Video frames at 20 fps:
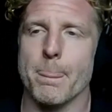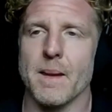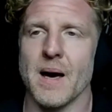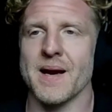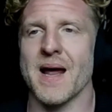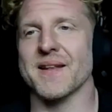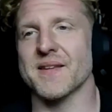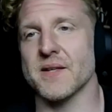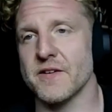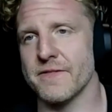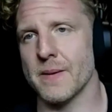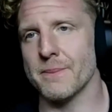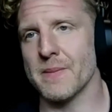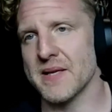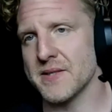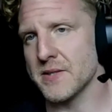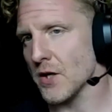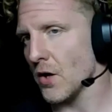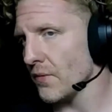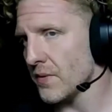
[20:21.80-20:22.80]
not to defend
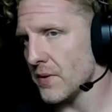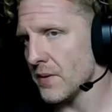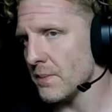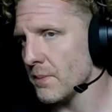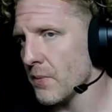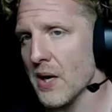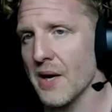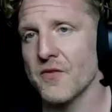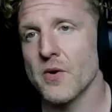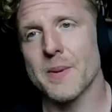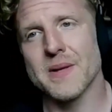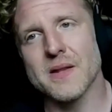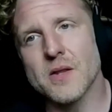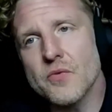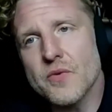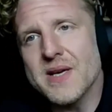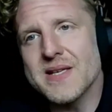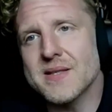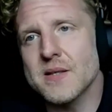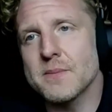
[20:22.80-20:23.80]
myself and whatever, but the
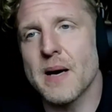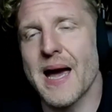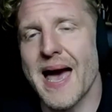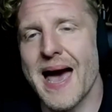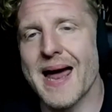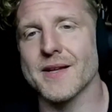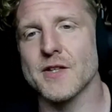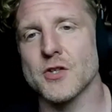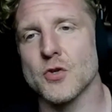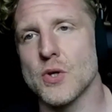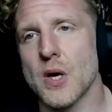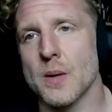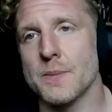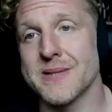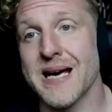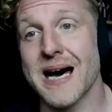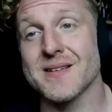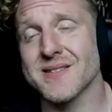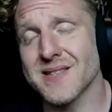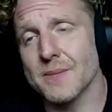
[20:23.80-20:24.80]
reason my attitude comes
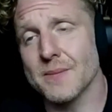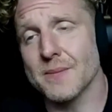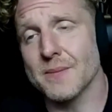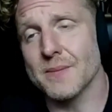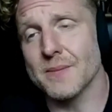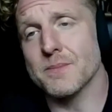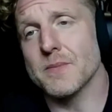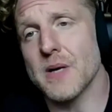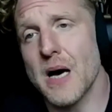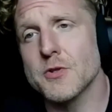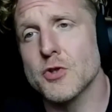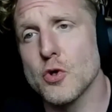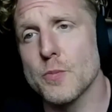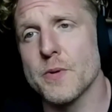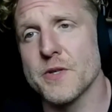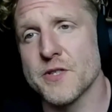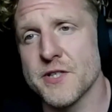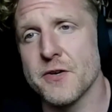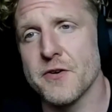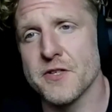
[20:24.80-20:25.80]
out is I'm
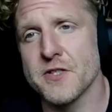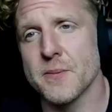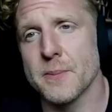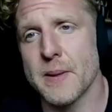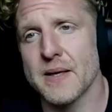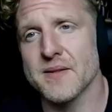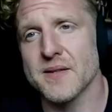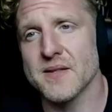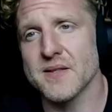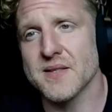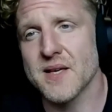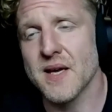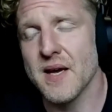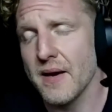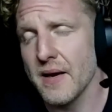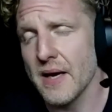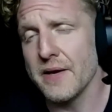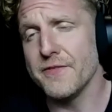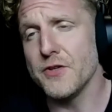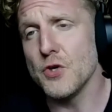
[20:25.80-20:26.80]
super serious about this.
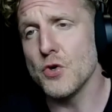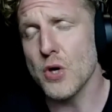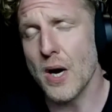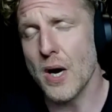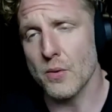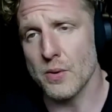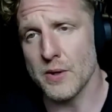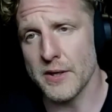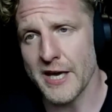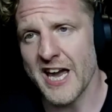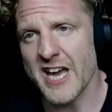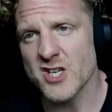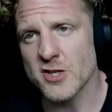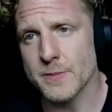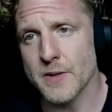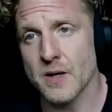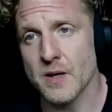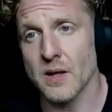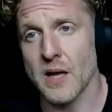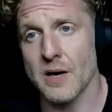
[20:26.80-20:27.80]
And if you try to engage with me
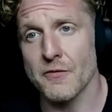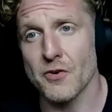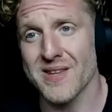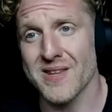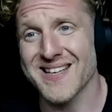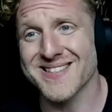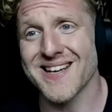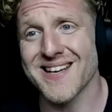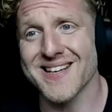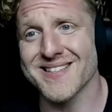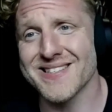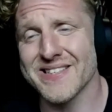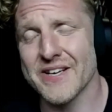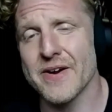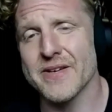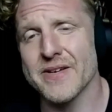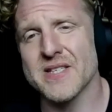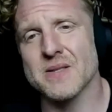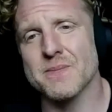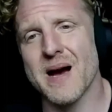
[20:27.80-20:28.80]
on a level that is not as
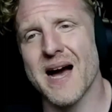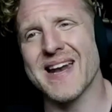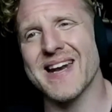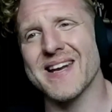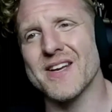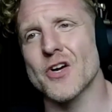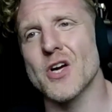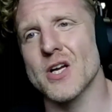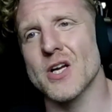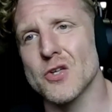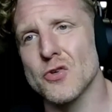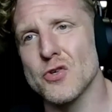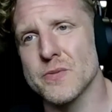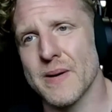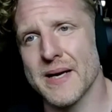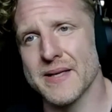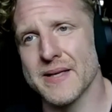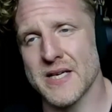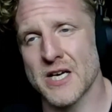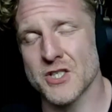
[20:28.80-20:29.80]
serious as mine, you're going to lose my
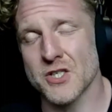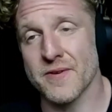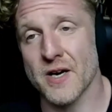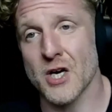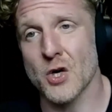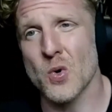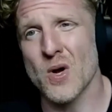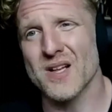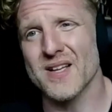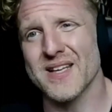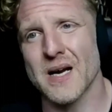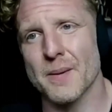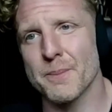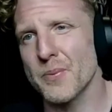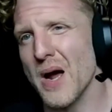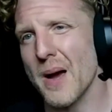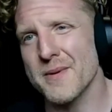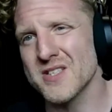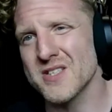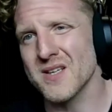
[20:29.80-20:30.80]
attention very quickly. And I'm
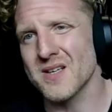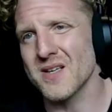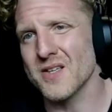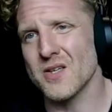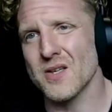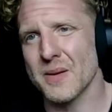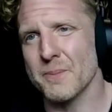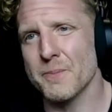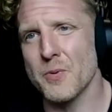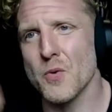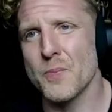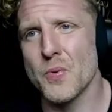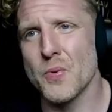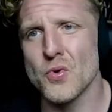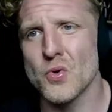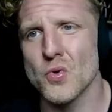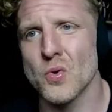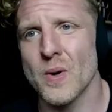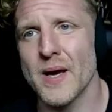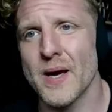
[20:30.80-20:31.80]
probably just going to like poo-poo
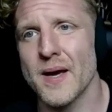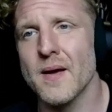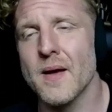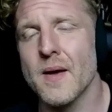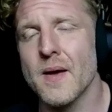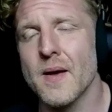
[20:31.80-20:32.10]
you away.